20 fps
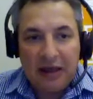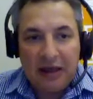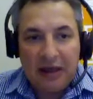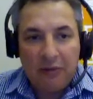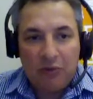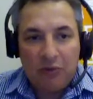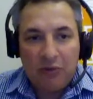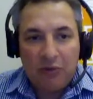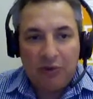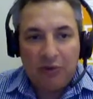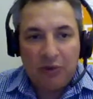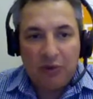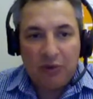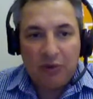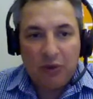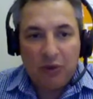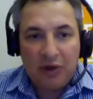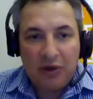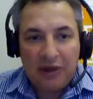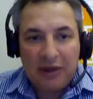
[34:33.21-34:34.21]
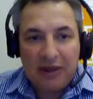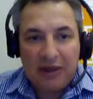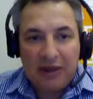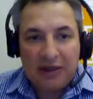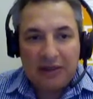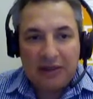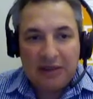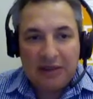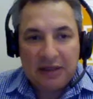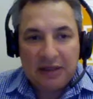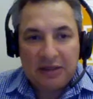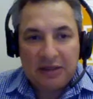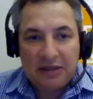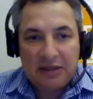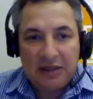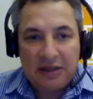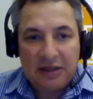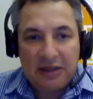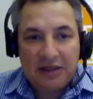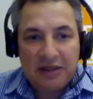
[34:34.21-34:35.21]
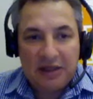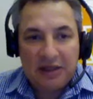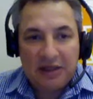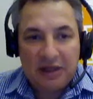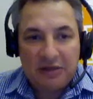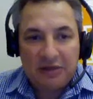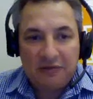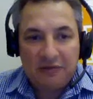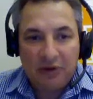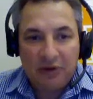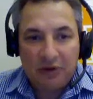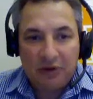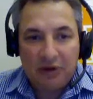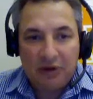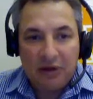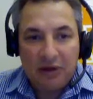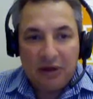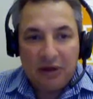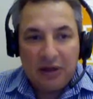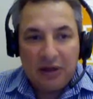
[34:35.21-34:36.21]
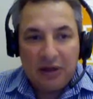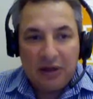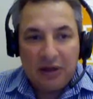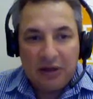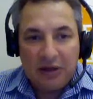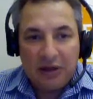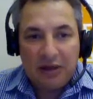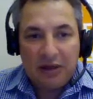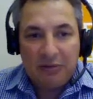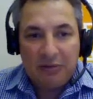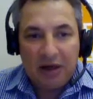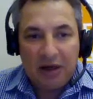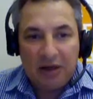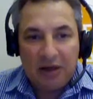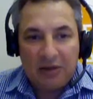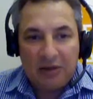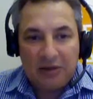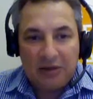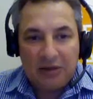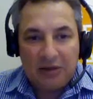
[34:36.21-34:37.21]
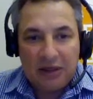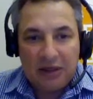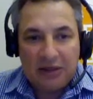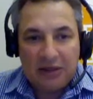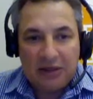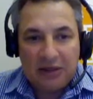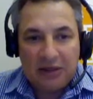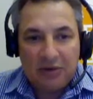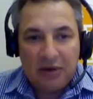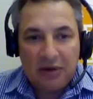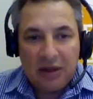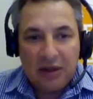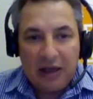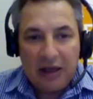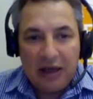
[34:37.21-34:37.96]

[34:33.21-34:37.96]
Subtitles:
that would be recording things such as the destination folder, the emails, etc.